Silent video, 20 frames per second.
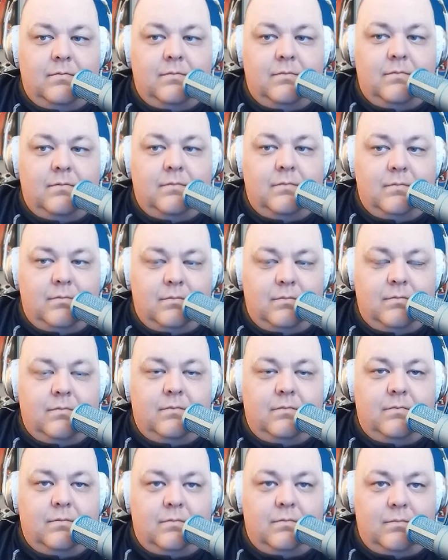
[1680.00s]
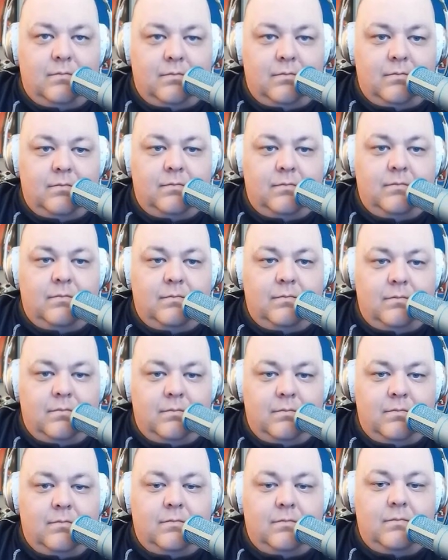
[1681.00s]

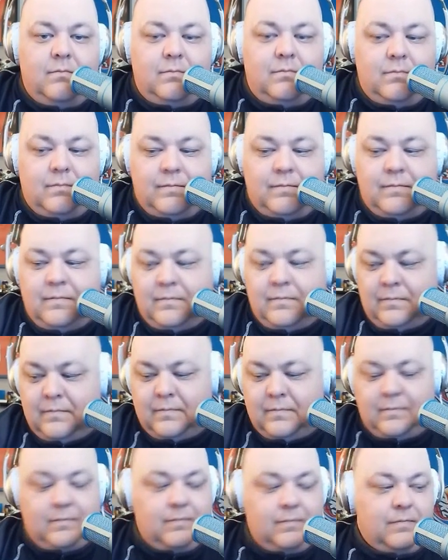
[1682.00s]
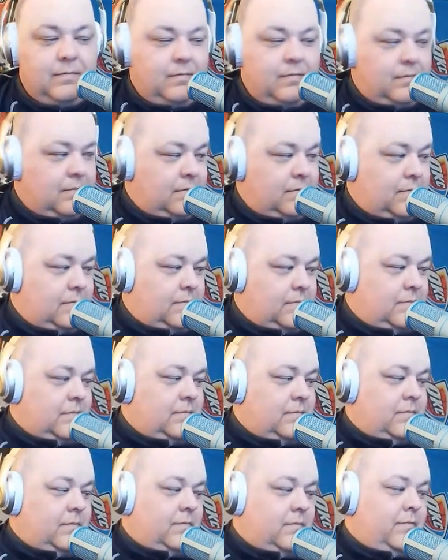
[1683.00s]

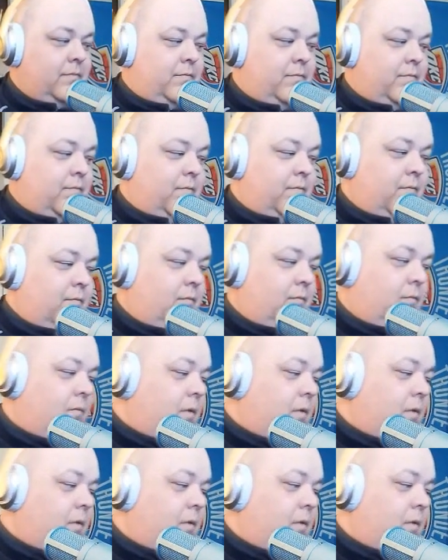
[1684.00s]
(not speaking)